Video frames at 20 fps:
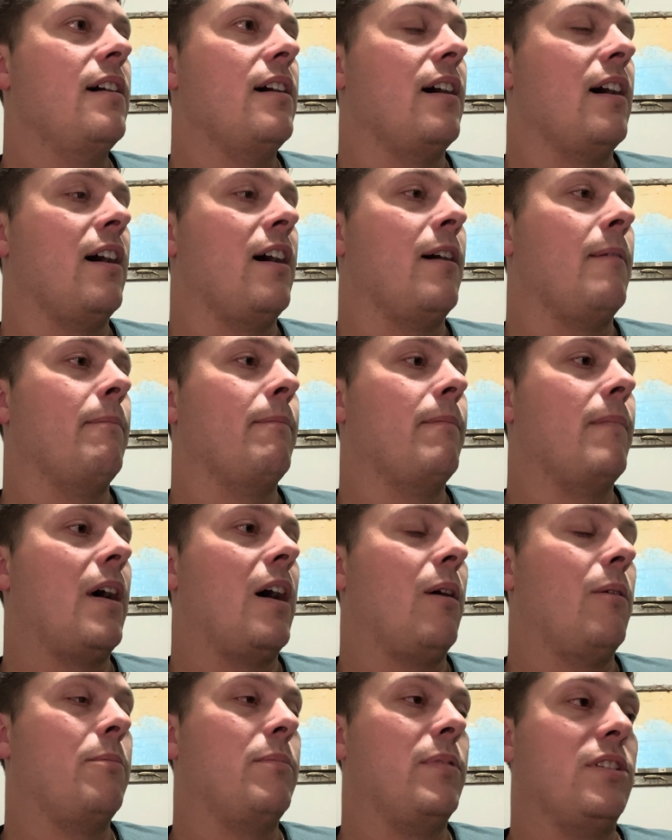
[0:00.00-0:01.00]

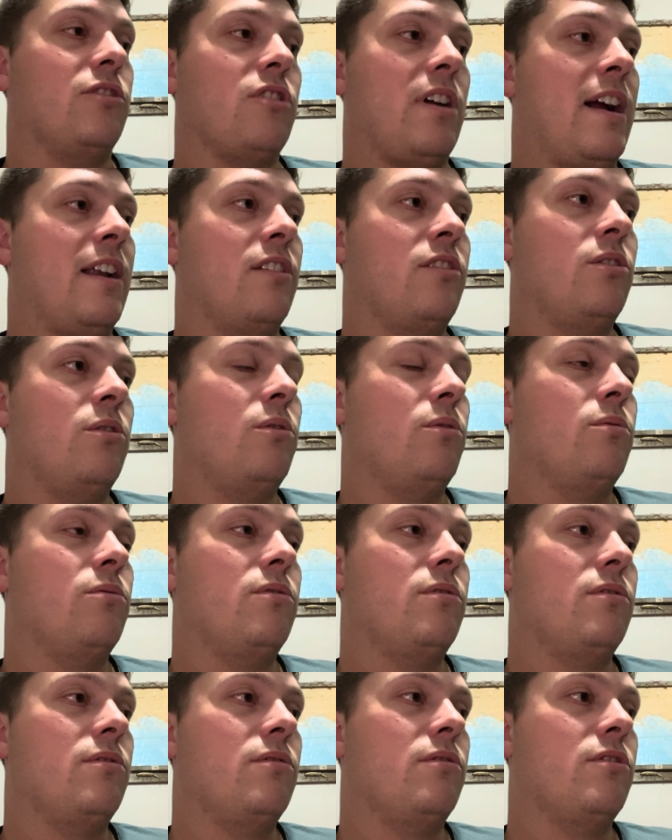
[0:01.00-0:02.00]
I'll be trying to do
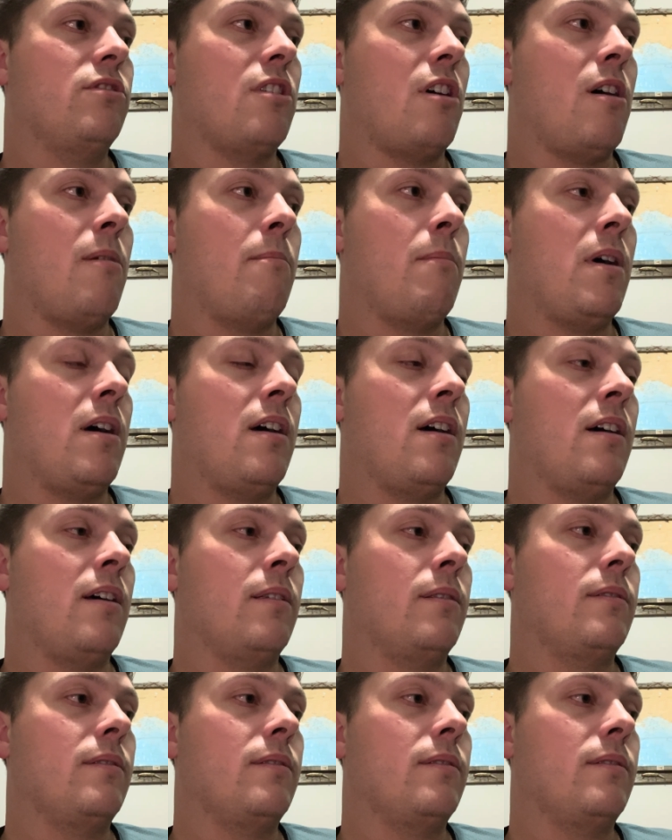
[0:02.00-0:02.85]
some